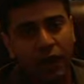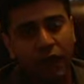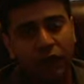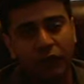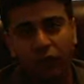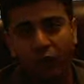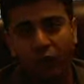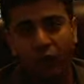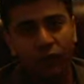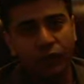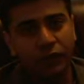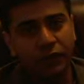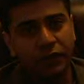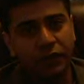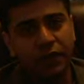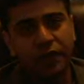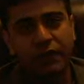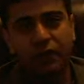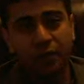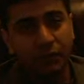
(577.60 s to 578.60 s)
The
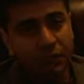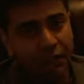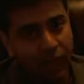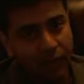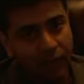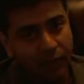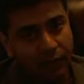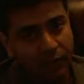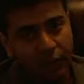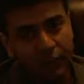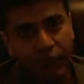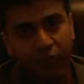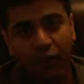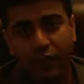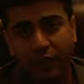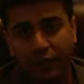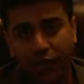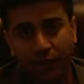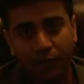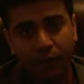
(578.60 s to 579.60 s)
officer, sometimes it
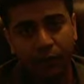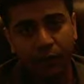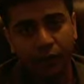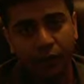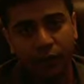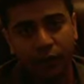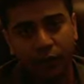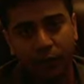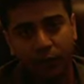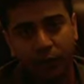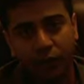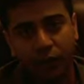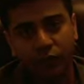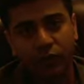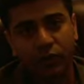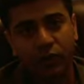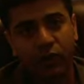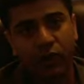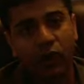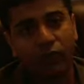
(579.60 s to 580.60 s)
has happened in the past
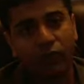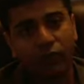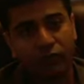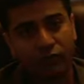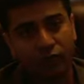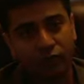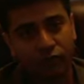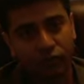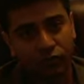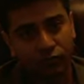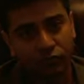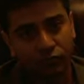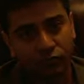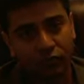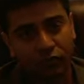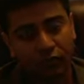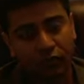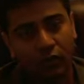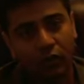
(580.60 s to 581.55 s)
where the officer is rude.